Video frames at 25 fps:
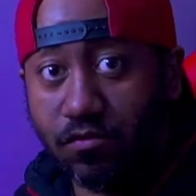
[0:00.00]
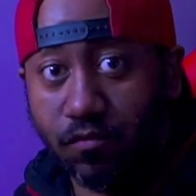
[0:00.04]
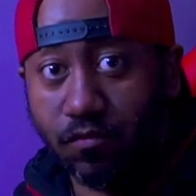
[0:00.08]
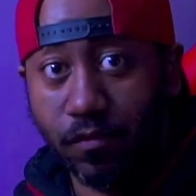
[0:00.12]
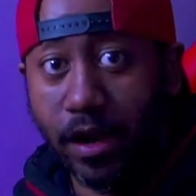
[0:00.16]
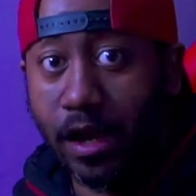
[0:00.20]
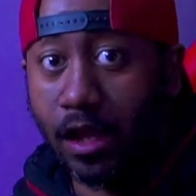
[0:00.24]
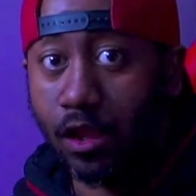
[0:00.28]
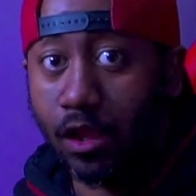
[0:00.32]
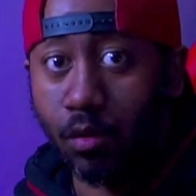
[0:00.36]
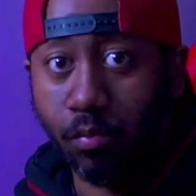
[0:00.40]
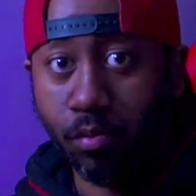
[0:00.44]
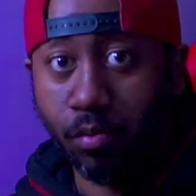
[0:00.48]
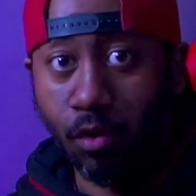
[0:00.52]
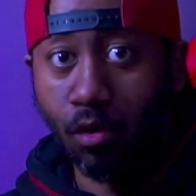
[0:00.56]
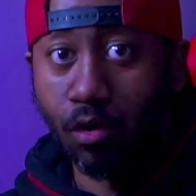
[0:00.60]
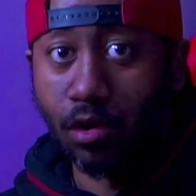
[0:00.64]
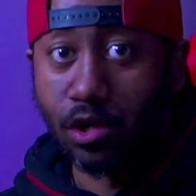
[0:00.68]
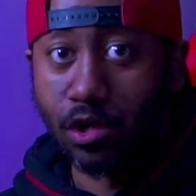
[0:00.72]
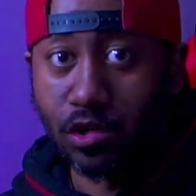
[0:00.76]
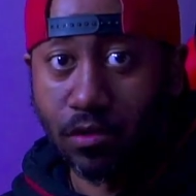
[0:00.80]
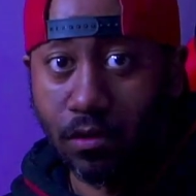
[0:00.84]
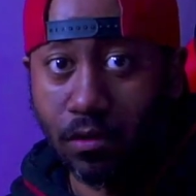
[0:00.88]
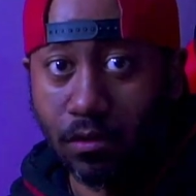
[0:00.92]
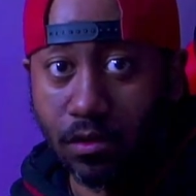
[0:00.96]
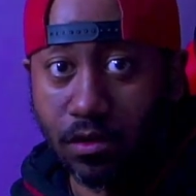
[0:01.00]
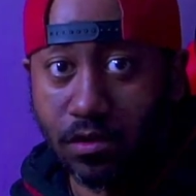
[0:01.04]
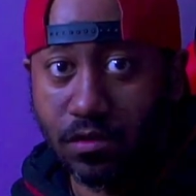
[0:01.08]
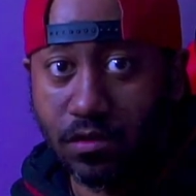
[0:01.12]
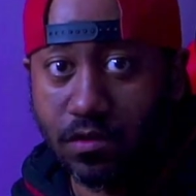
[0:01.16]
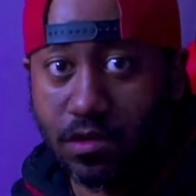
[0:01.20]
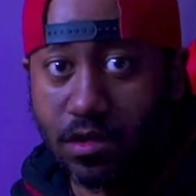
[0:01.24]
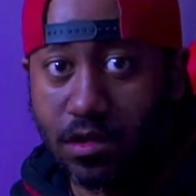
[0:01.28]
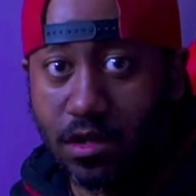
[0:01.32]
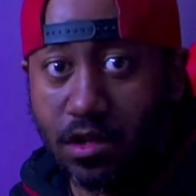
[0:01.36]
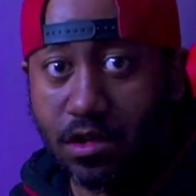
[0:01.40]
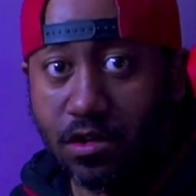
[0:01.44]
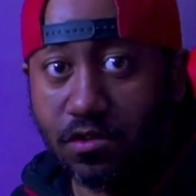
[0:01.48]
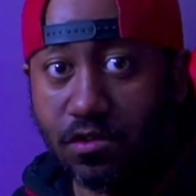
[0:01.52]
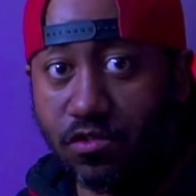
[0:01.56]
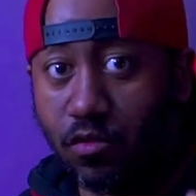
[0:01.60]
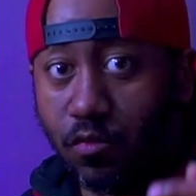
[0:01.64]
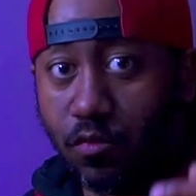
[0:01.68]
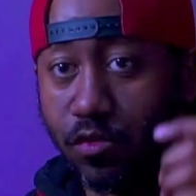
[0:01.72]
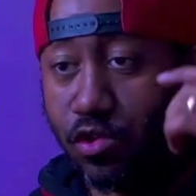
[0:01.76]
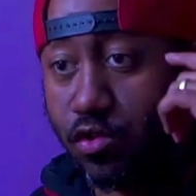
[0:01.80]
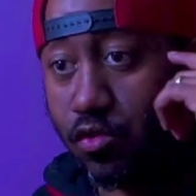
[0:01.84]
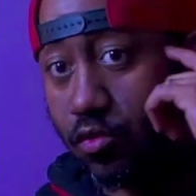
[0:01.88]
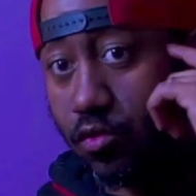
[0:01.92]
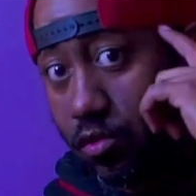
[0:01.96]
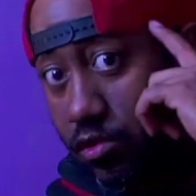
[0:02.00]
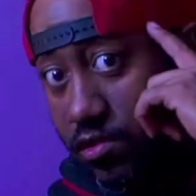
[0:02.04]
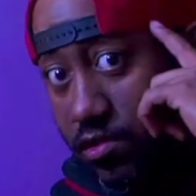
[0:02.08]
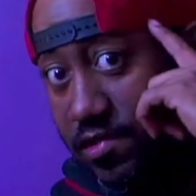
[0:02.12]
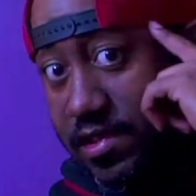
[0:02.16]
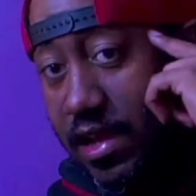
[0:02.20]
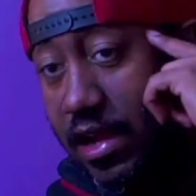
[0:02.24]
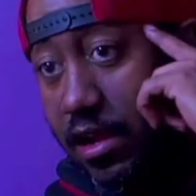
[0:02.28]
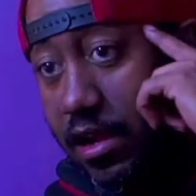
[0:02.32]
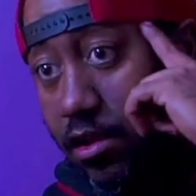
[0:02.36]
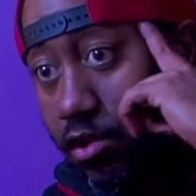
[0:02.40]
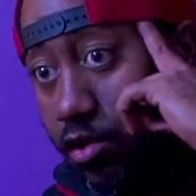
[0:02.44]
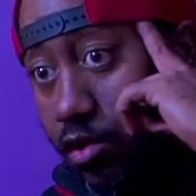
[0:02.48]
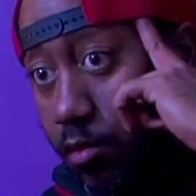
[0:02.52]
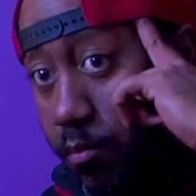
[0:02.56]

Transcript: regular Pro controllers. So when you're setting